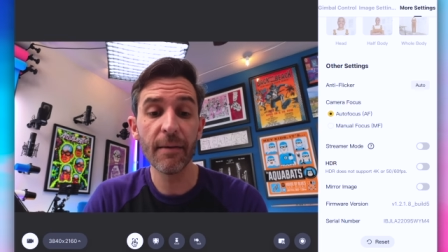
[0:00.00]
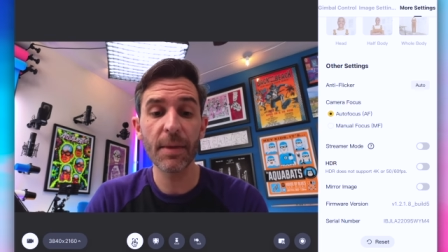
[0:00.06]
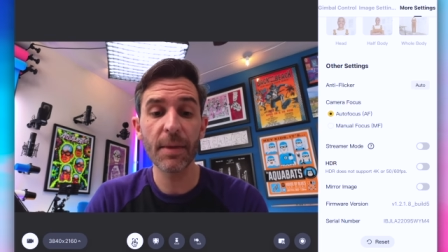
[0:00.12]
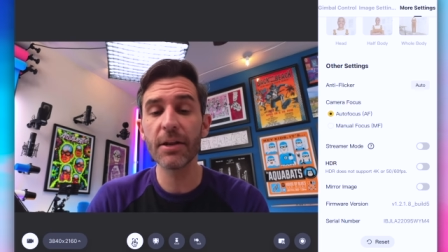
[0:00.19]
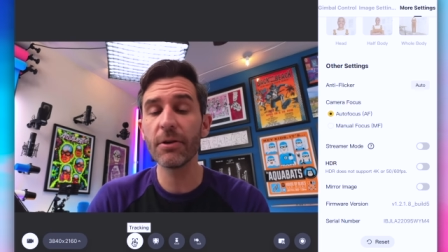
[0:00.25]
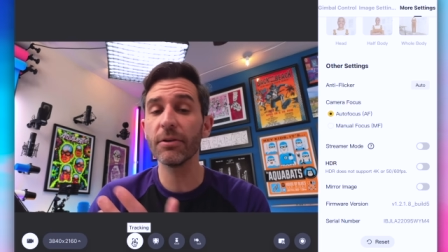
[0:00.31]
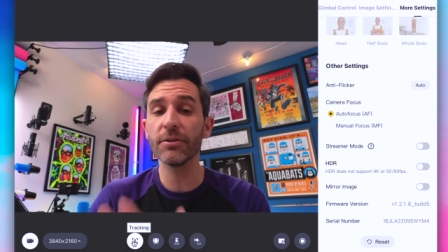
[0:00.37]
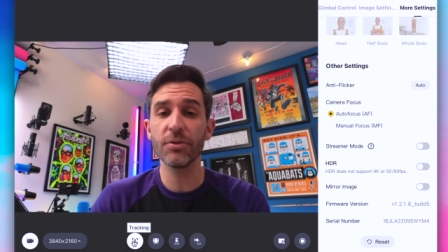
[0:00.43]

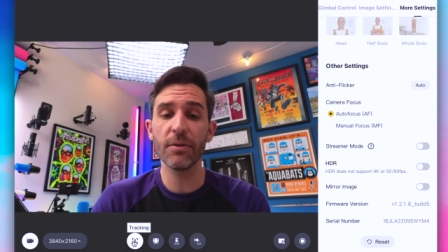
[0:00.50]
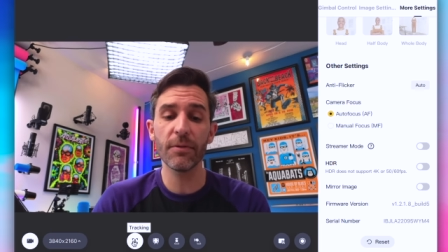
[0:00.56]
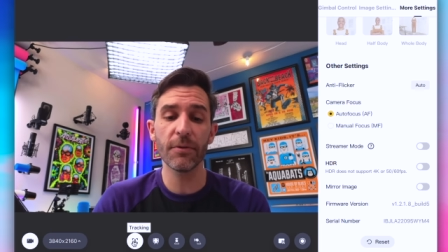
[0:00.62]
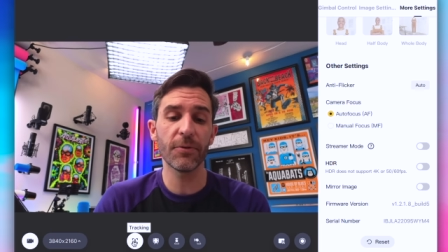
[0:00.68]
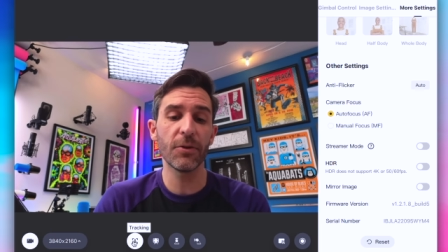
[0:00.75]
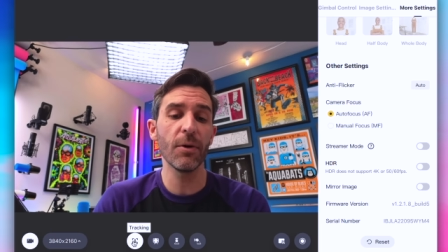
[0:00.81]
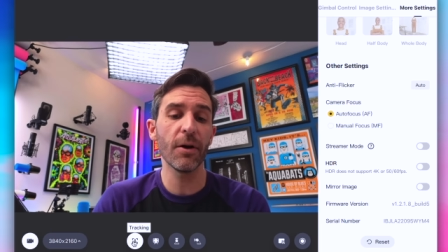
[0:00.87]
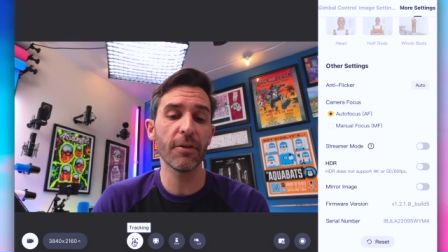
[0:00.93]
And you also have a
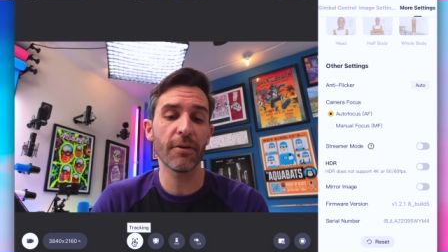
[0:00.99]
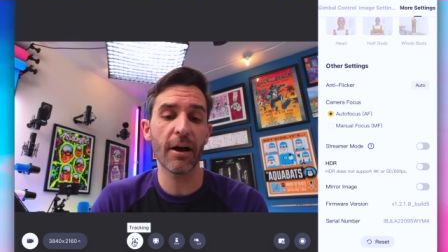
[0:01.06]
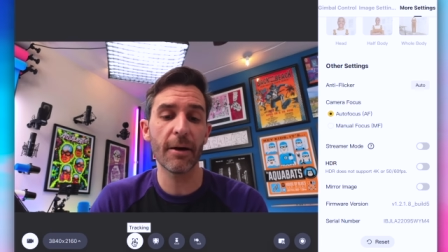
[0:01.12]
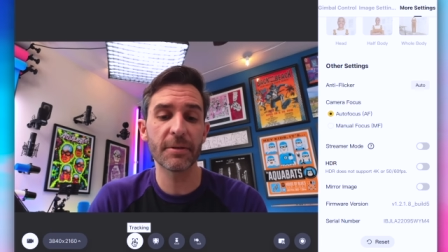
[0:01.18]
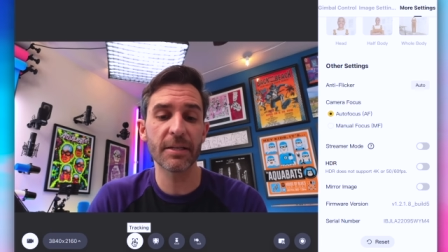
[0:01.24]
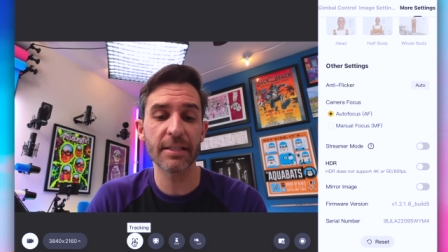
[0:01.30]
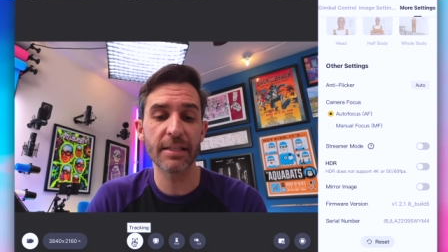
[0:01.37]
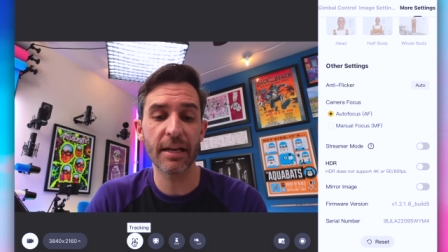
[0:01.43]
few other
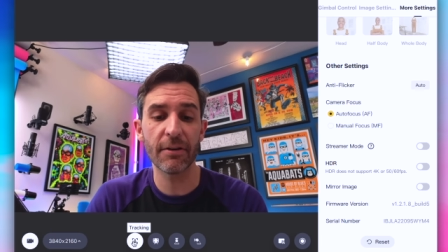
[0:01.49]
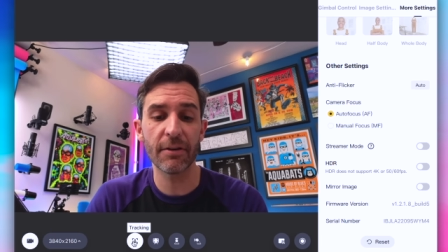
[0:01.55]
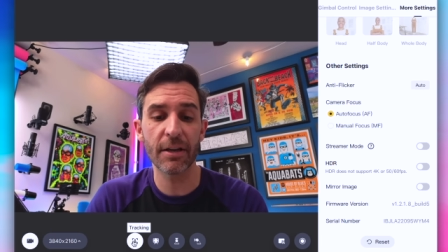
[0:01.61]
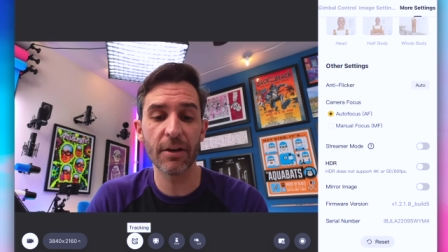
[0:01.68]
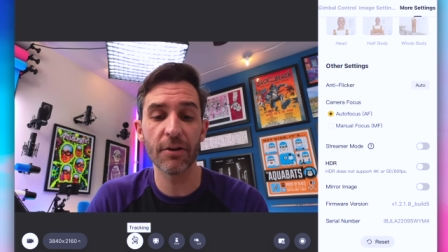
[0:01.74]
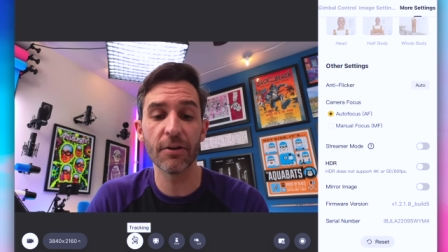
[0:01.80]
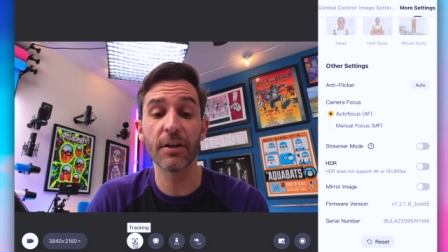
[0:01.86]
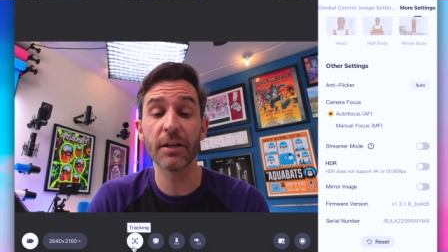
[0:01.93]
options down
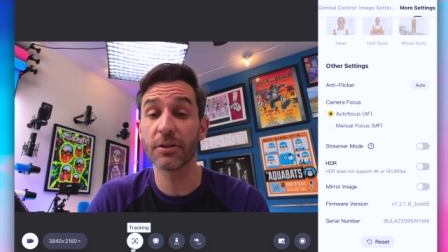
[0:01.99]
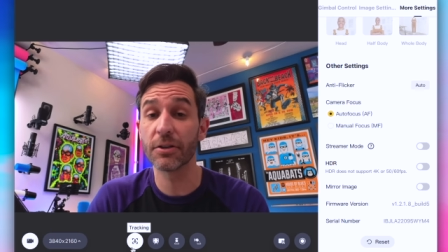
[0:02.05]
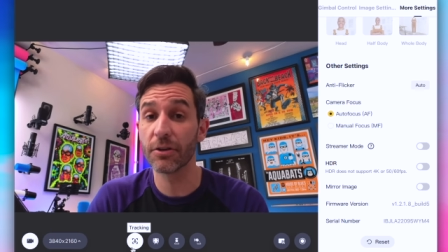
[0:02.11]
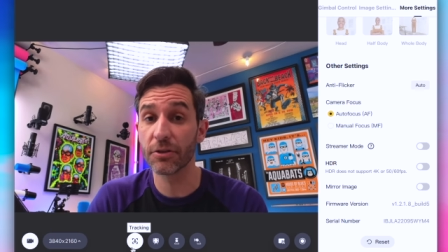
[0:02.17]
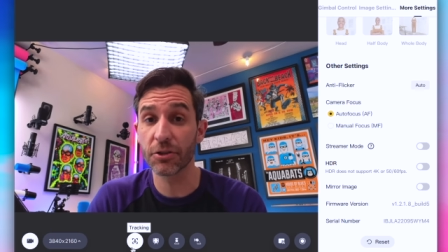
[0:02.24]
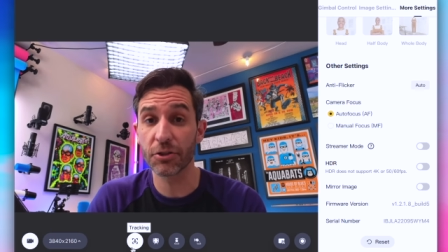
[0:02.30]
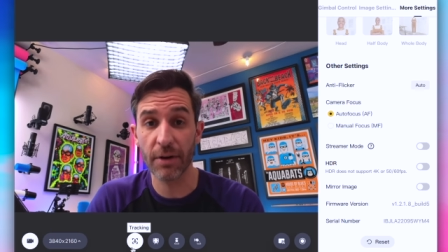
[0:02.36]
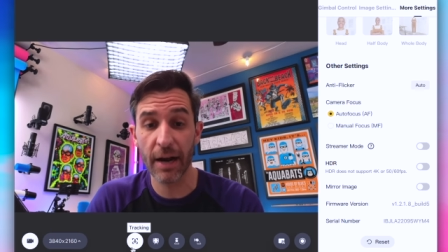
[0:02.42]
here. You can
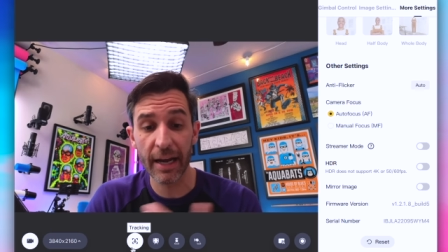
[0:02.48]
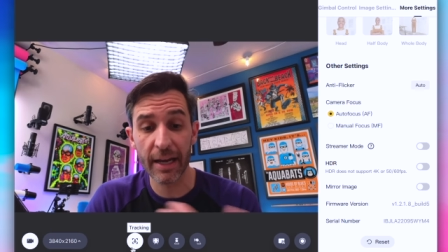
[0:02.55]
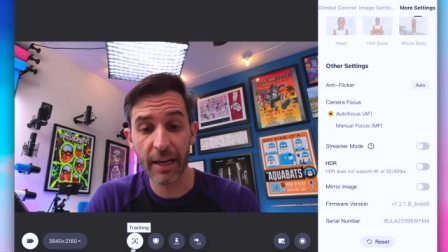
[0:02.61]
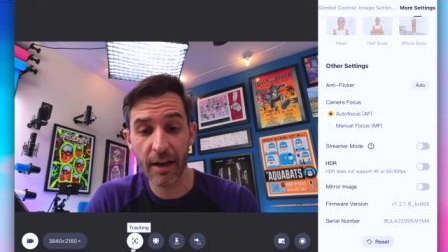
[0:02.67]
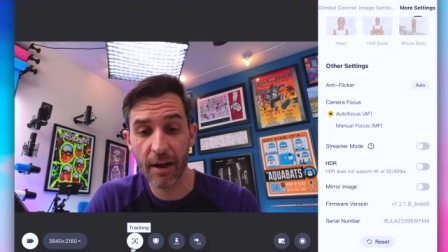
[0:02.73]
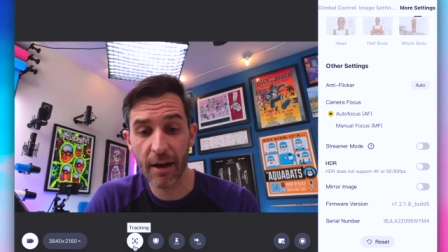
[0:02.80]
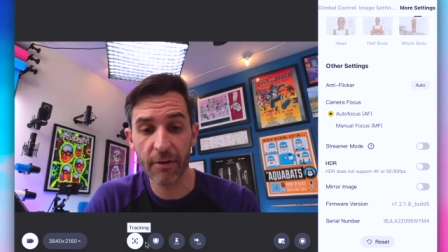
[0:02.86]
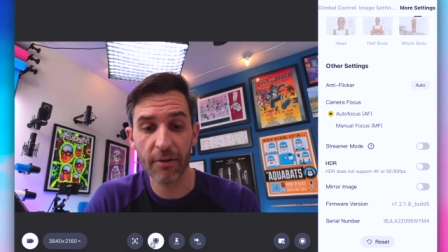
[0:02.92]
turn
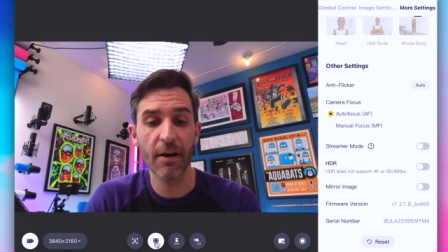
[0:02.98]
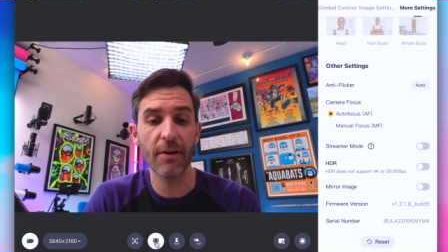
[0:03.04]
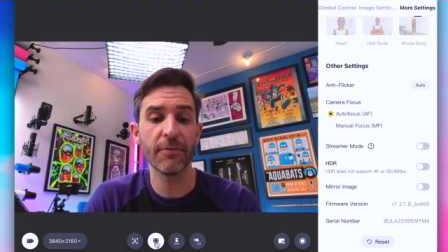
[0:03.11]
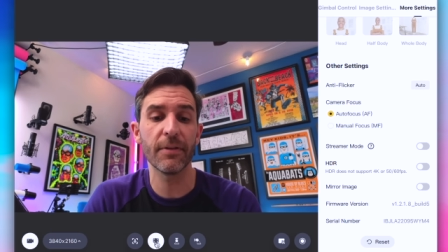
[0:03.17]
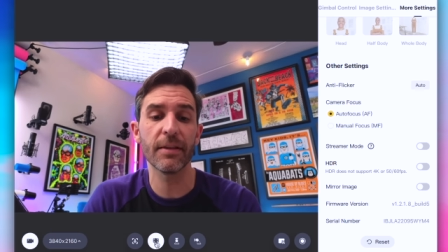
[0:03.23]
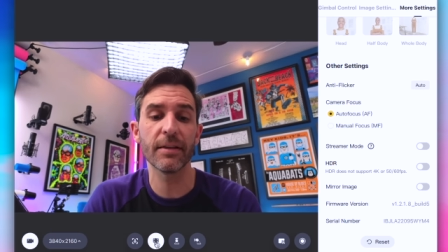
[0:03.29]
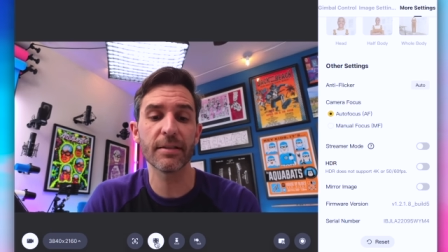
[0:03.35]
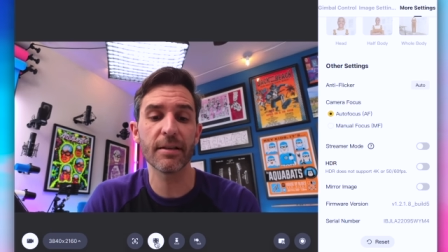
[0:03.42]
tracking on or
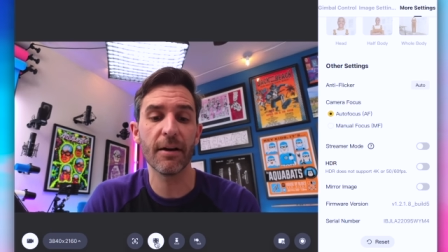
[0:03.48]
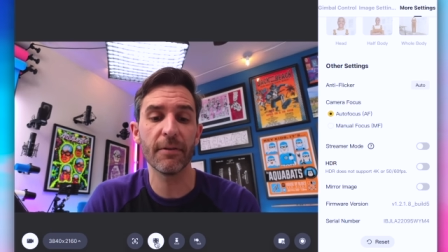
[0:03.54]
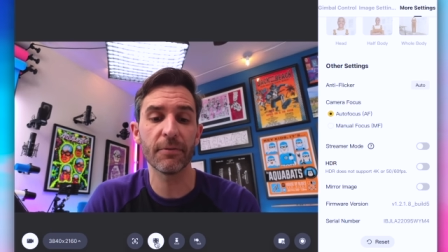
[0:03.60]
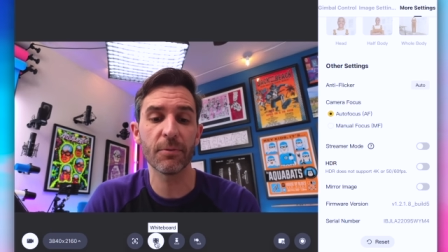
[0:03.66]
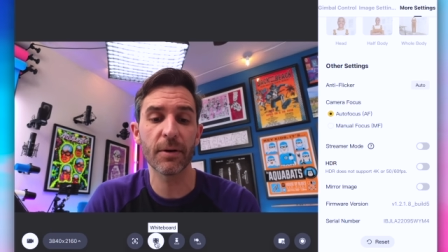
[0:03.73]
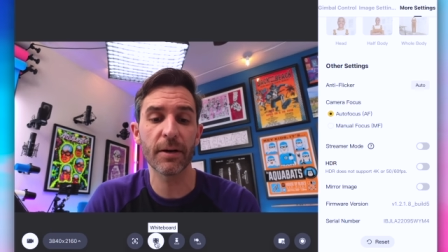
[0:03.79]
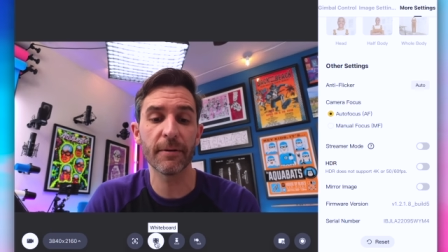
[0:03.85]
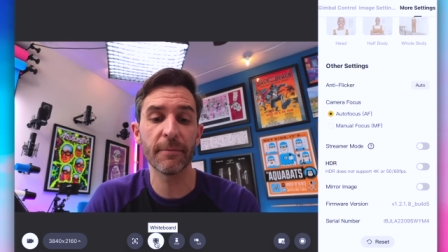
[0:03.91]
off in the
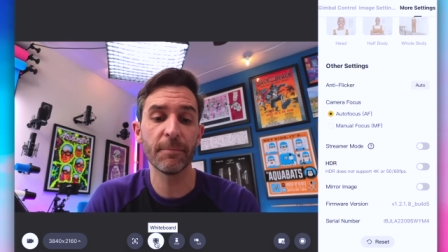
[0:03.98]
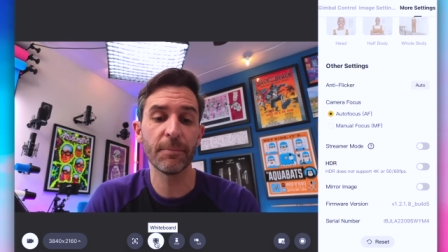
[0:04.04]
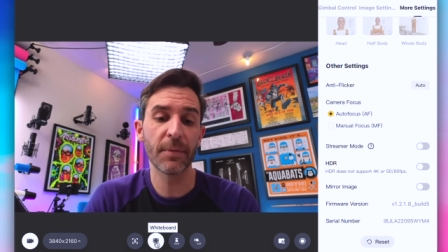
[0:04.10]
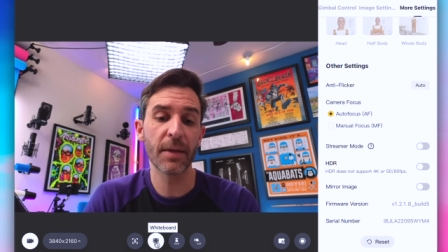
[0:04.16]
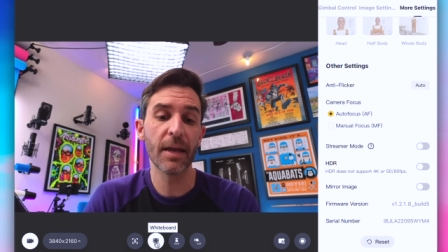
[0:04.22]
software.